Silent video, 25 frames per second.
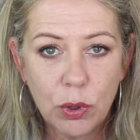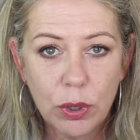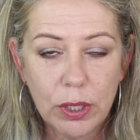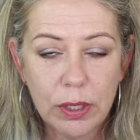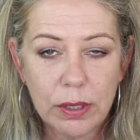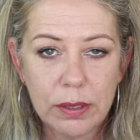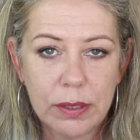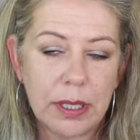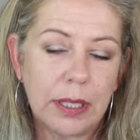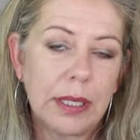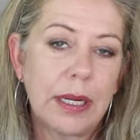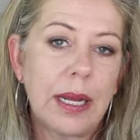
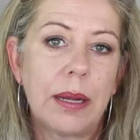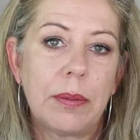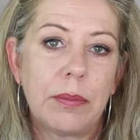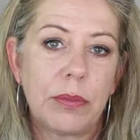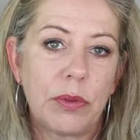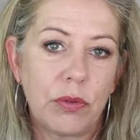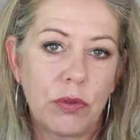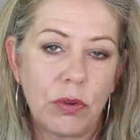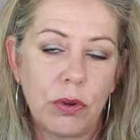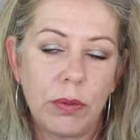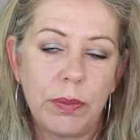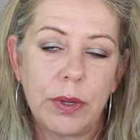oils that
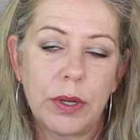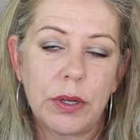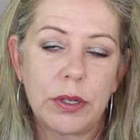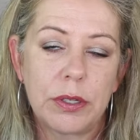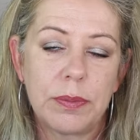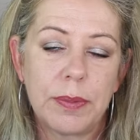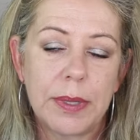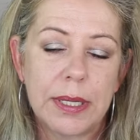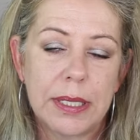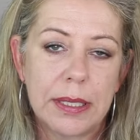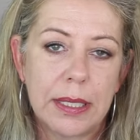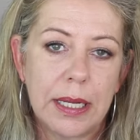come through
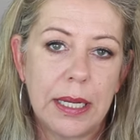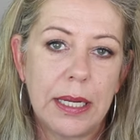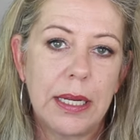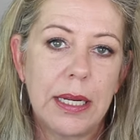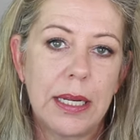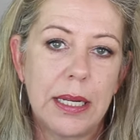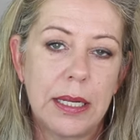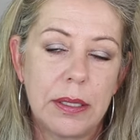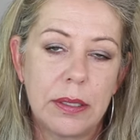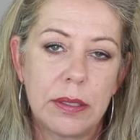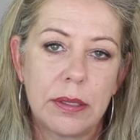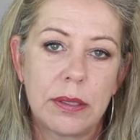because my
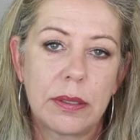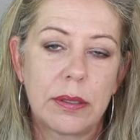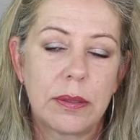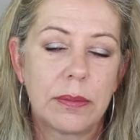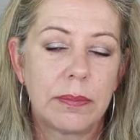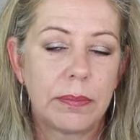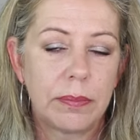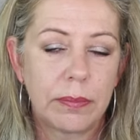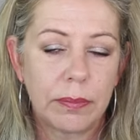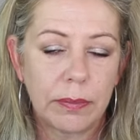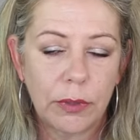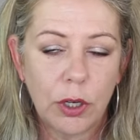skin
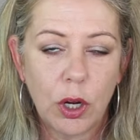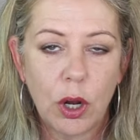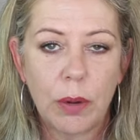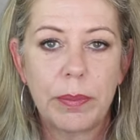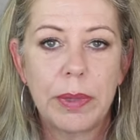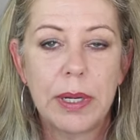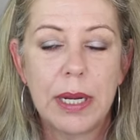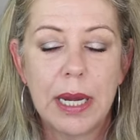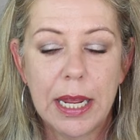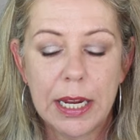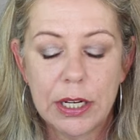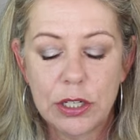is
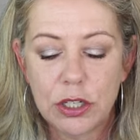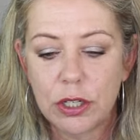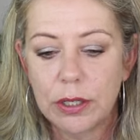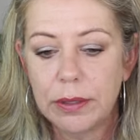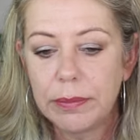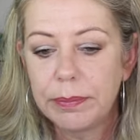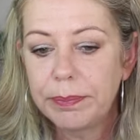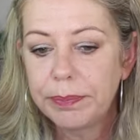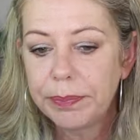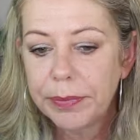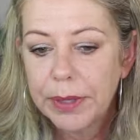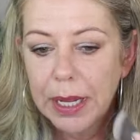
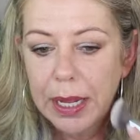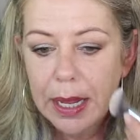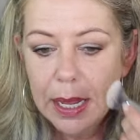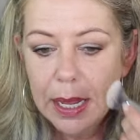combination.